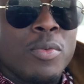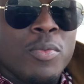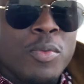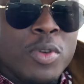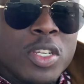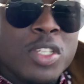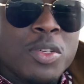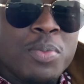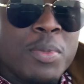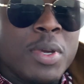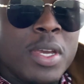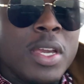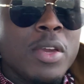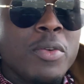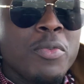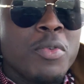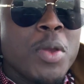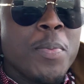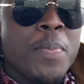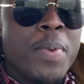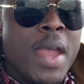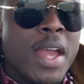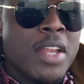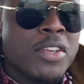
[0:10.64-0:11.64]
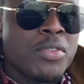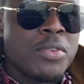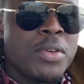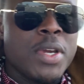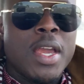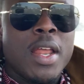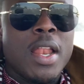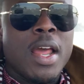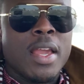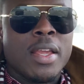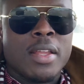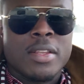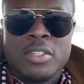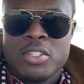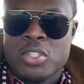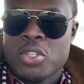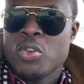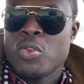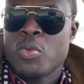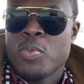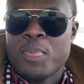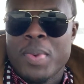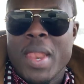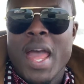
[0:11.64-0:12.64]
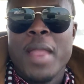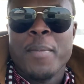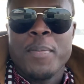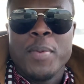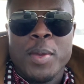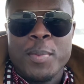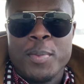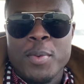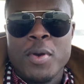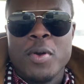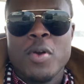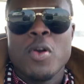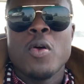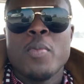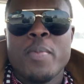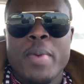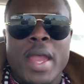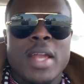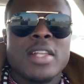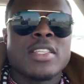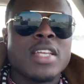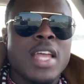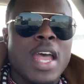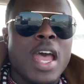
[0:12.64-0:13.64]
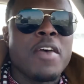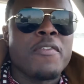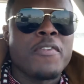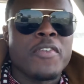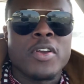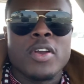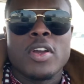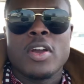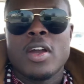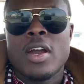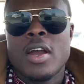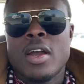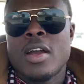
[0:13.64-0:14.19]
Which means repatriate. Like, should black people go back to Africa?